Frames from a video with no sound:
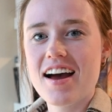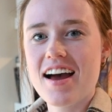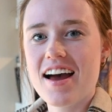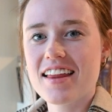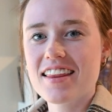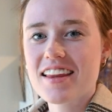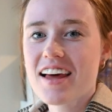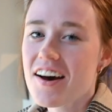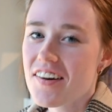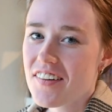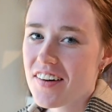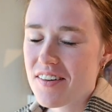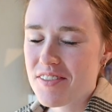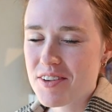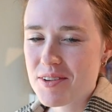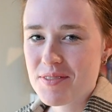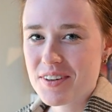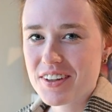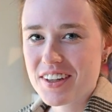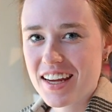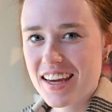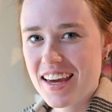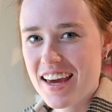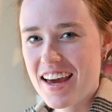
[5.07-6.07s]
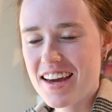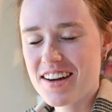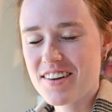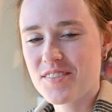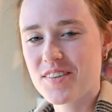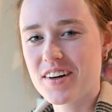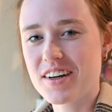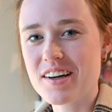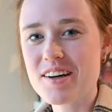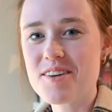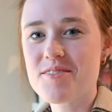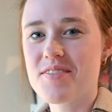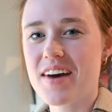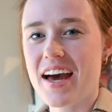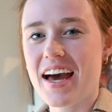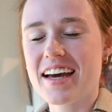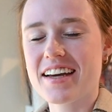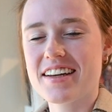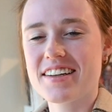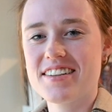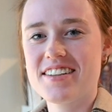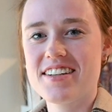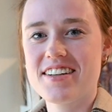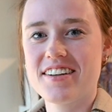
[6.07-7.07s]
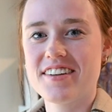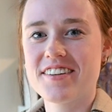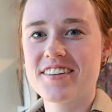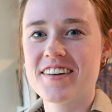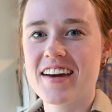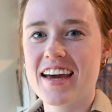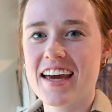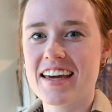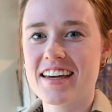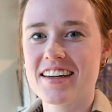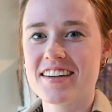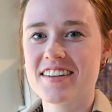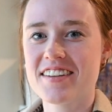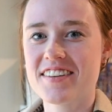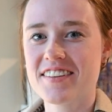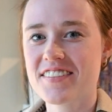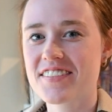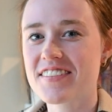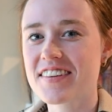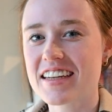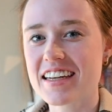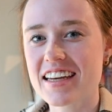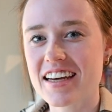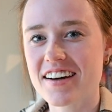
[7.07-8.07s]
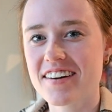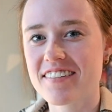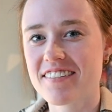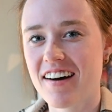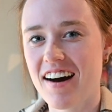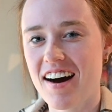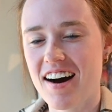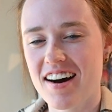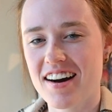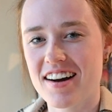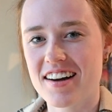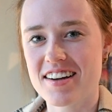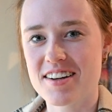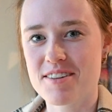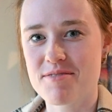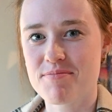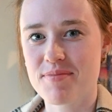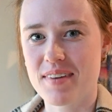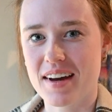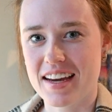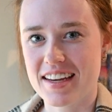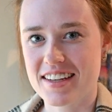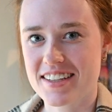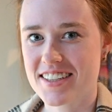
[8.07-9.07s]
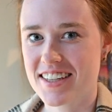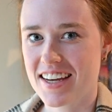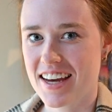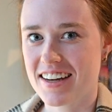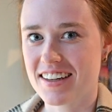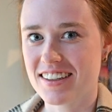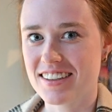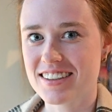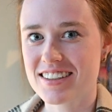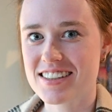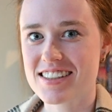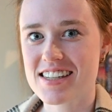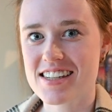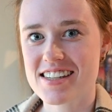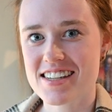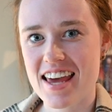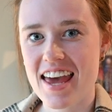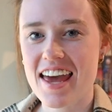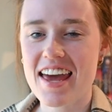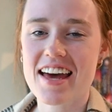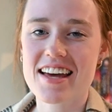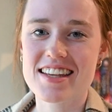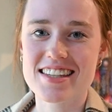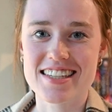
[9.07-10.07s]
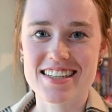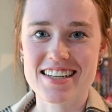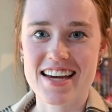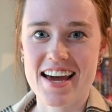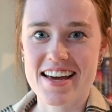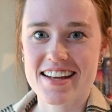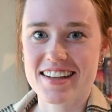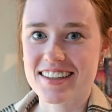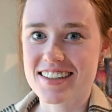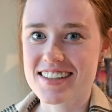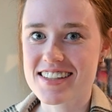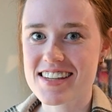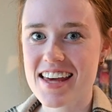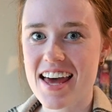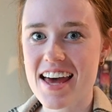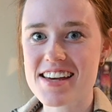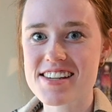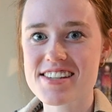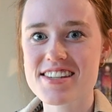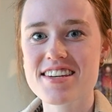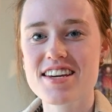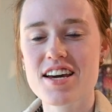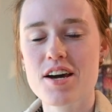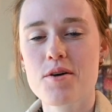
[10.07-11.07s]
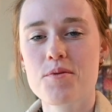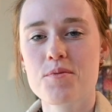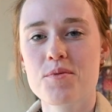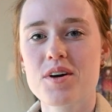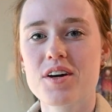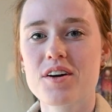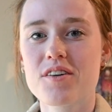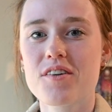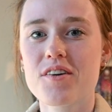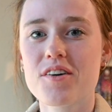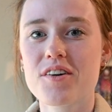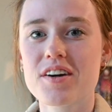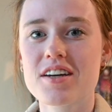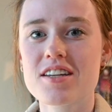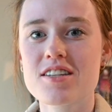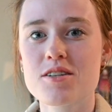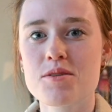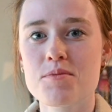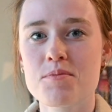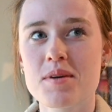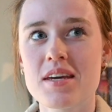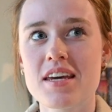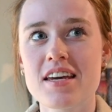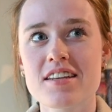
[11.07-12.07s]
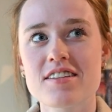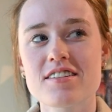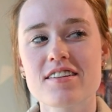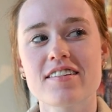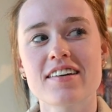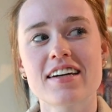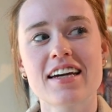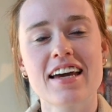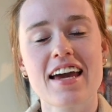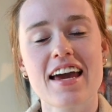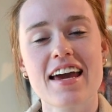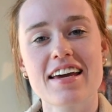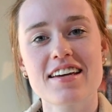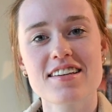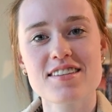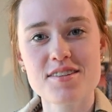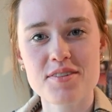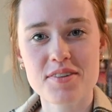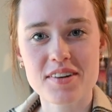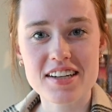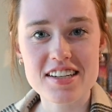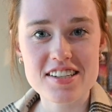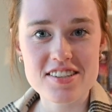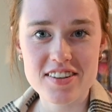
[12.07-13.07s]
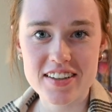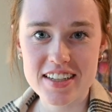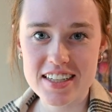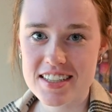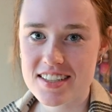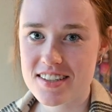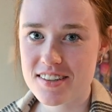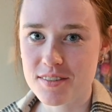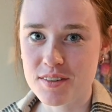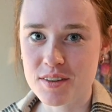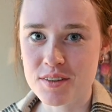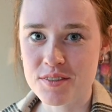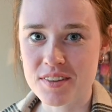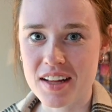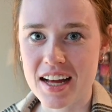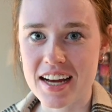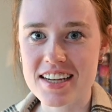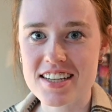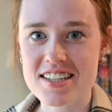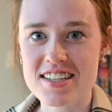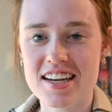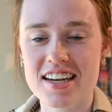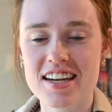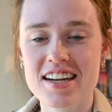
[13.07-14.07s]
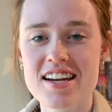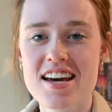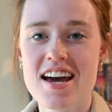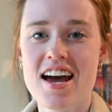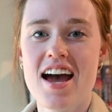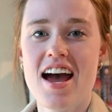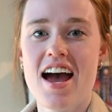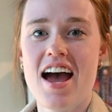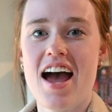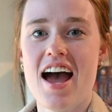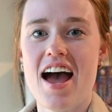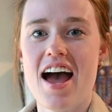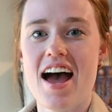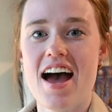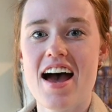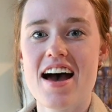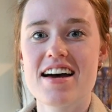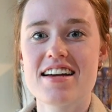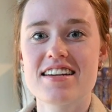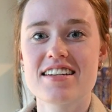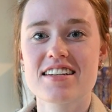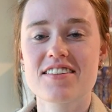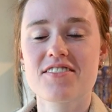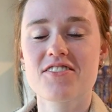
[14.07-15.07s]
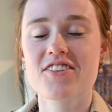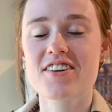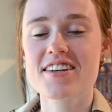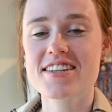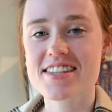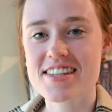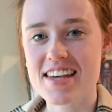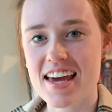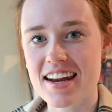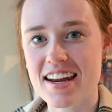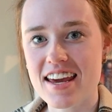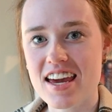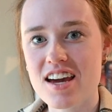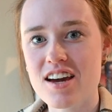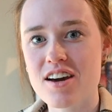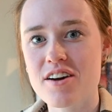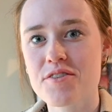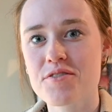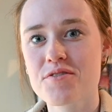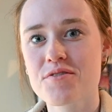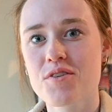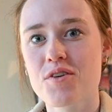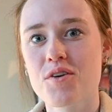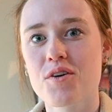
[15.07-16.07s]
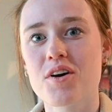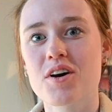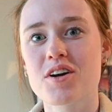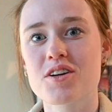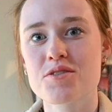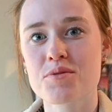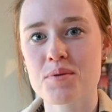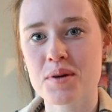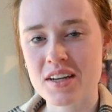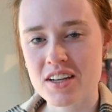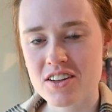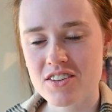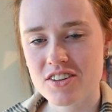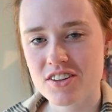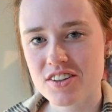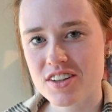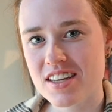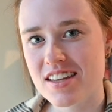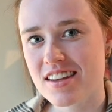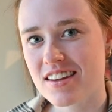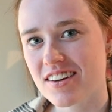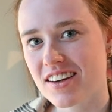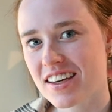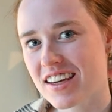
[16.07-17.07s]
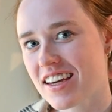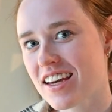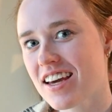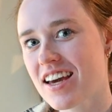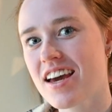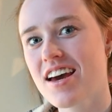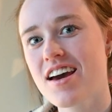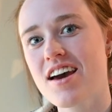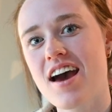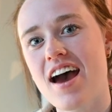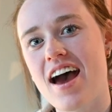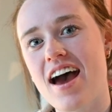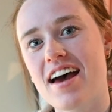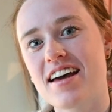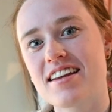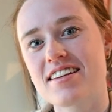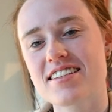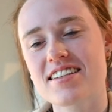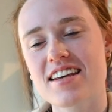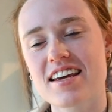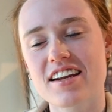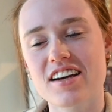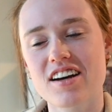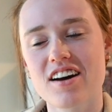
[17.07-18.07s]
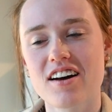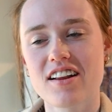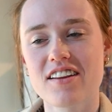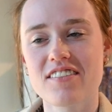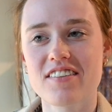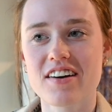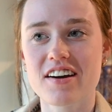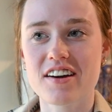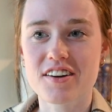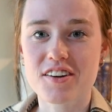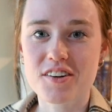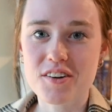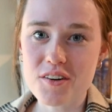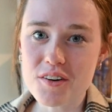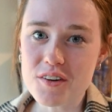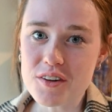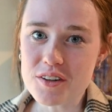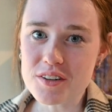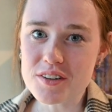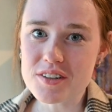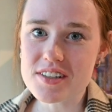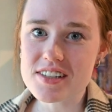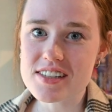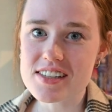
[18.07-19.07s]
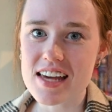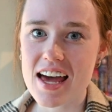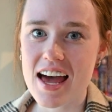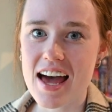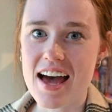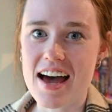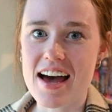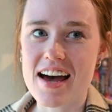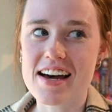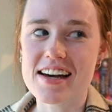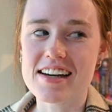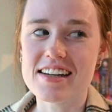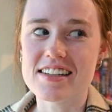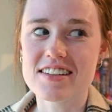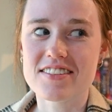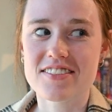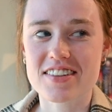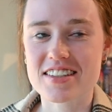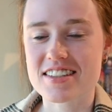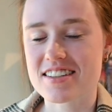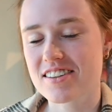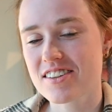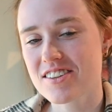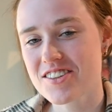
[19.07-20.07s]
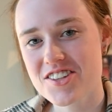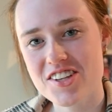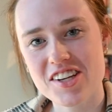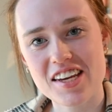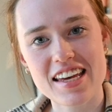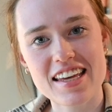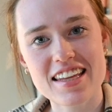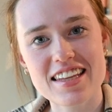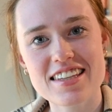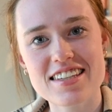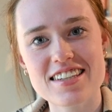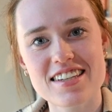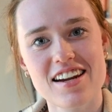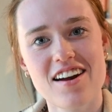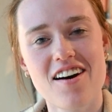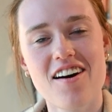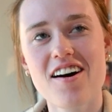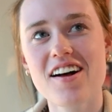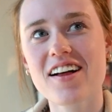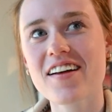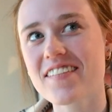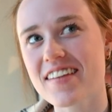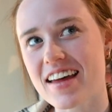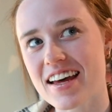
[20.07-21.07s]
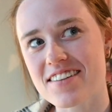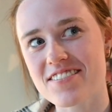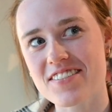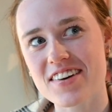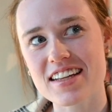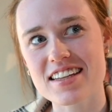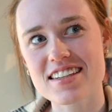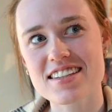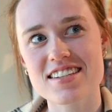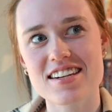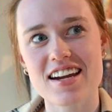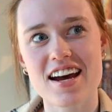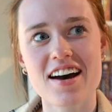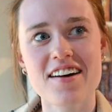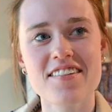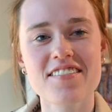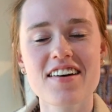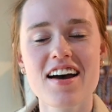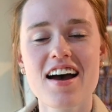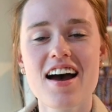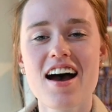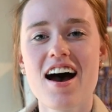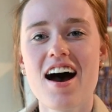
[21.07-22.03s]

Hello everybody and welcome back to a new video on my channel. Today, as the title says, we are going to be doing a 2022 reflection and resetting for 2023 and setting all of our goals and resolutions and all of that fun stuff.